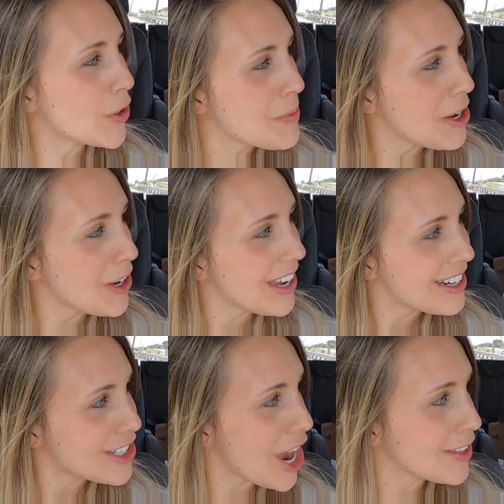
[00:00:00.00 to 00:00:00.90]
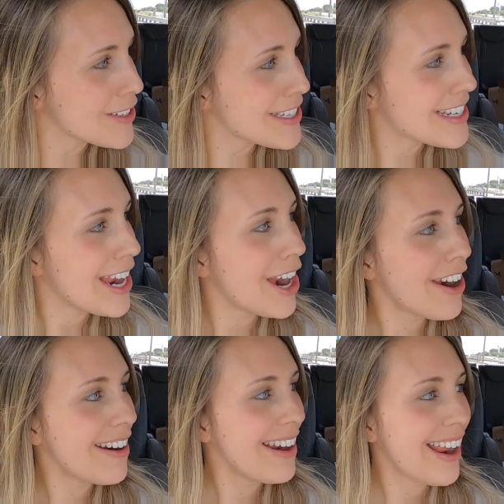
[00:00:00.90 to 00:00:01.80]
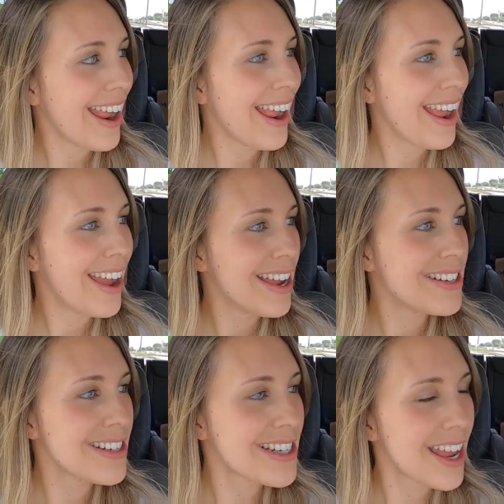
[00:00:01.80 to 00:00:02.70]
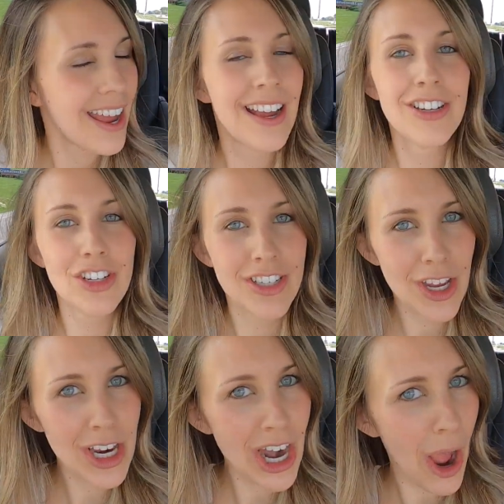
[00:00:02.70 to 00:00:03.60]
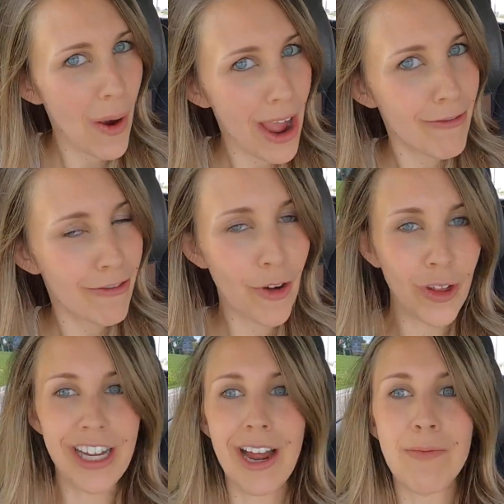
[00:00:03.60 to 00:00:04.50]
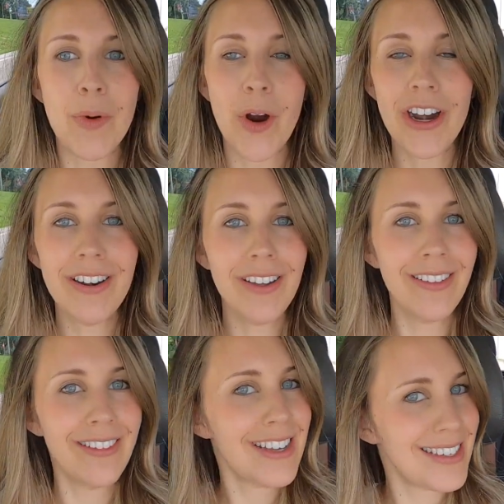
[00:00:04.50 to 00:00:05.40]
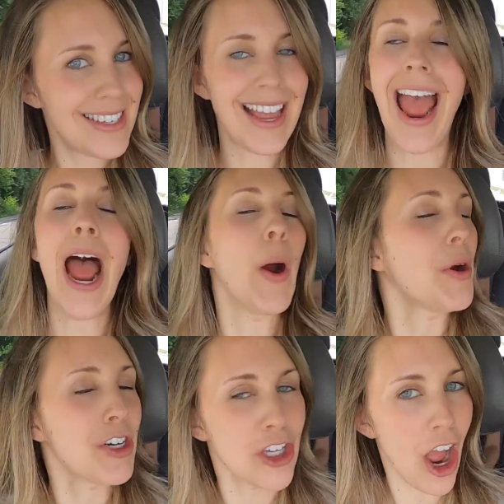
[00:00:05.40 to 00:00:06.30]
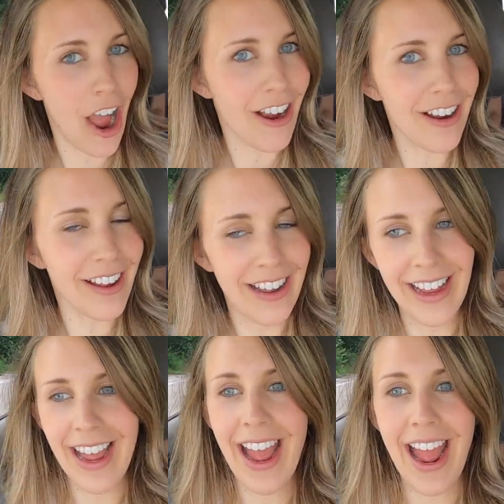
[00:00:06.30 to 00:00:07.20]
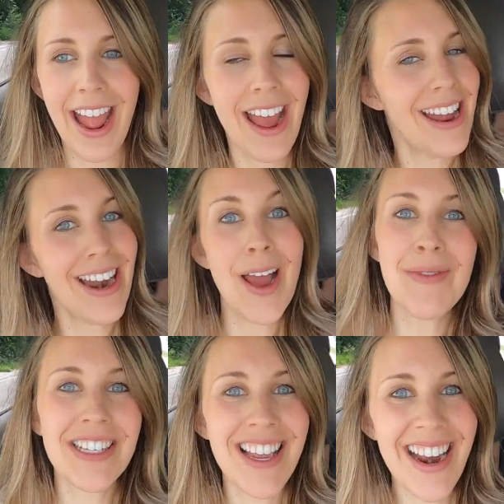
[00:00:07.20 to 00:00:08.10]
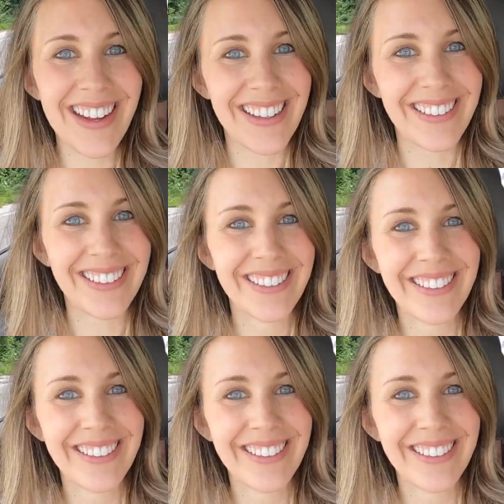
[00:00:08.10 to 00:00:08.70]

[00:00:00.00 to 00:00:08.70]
told him he could get a dog this year. And just so you know, I'm fully on board. This is our dog, and I'm excited.